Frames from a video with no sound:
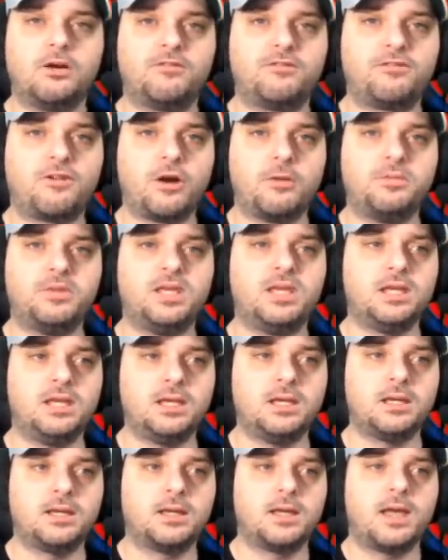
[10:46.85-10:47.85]
from
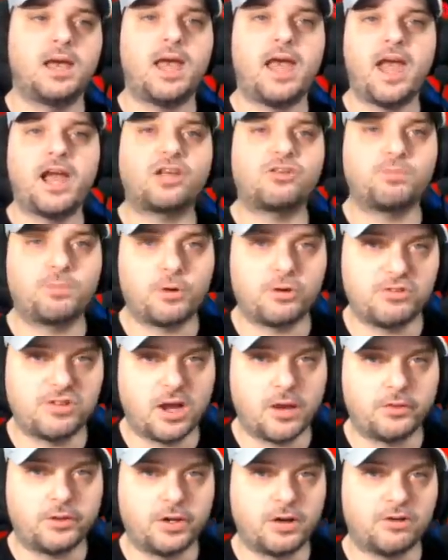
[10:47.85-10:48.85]
the experts
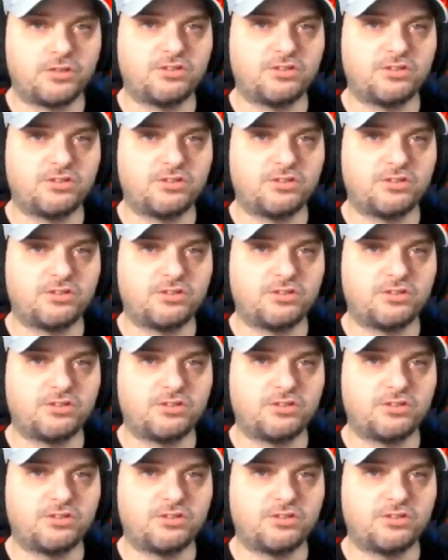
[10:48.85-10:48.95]
out there